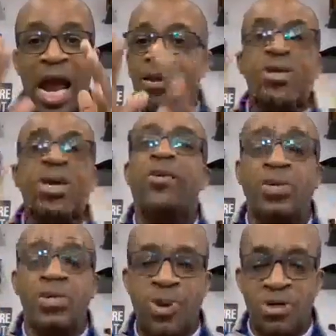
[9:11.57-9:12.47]
I don't
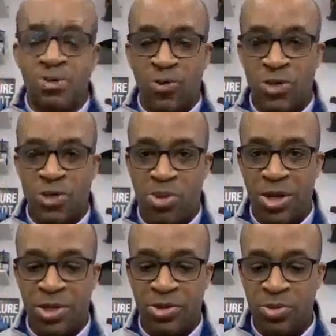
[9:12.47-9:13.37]
care which special forces
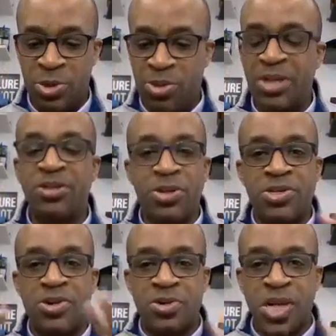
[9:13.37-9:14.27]
branch of the
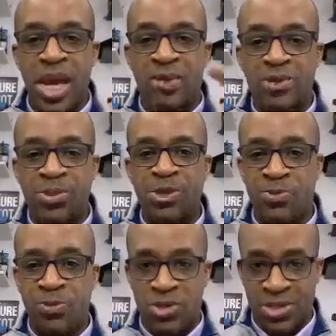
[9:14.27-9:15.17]
military you're looking at with
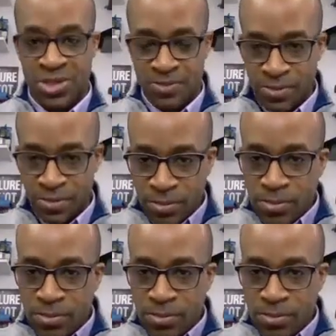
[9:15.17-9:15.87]
special forces.